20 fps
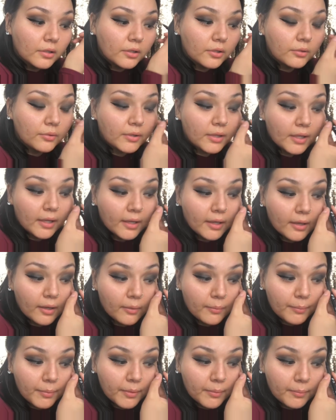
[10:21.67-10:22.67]
you can't
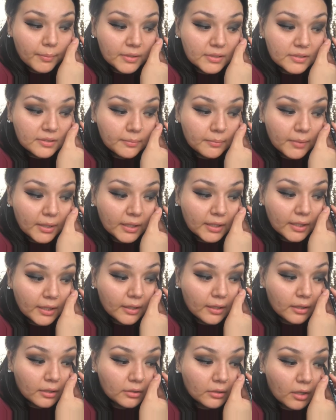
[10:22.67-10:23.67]
help it but to make
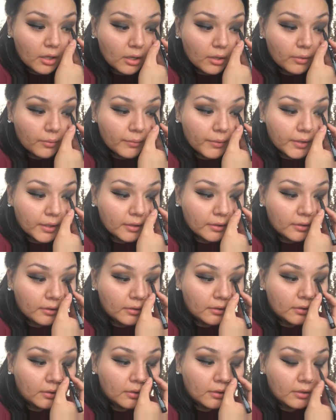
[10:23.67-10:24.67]
it a long wing
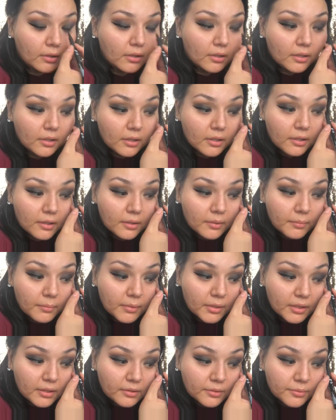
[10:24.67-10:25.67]

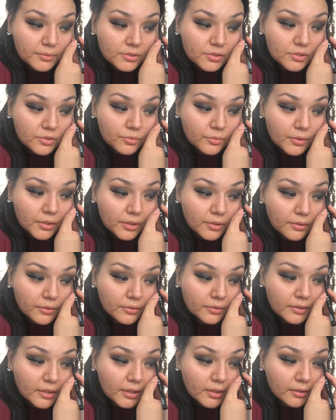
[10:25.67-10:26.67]
because it was just one of
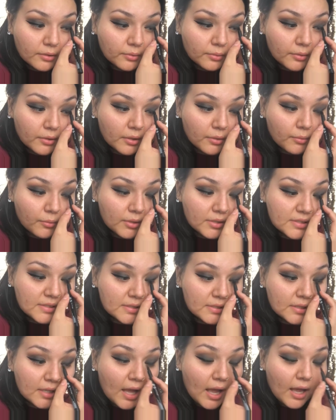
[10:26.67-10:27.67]
those days where it was
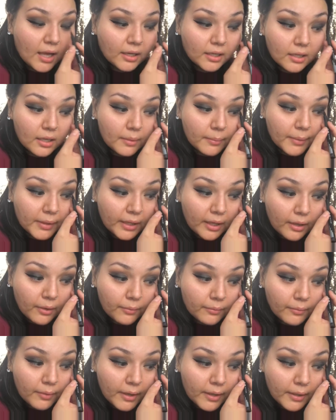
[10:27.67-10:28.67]
not coming
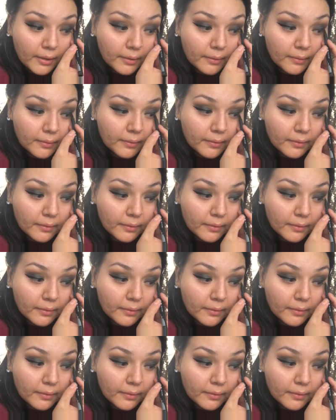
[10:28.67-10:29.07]
out right.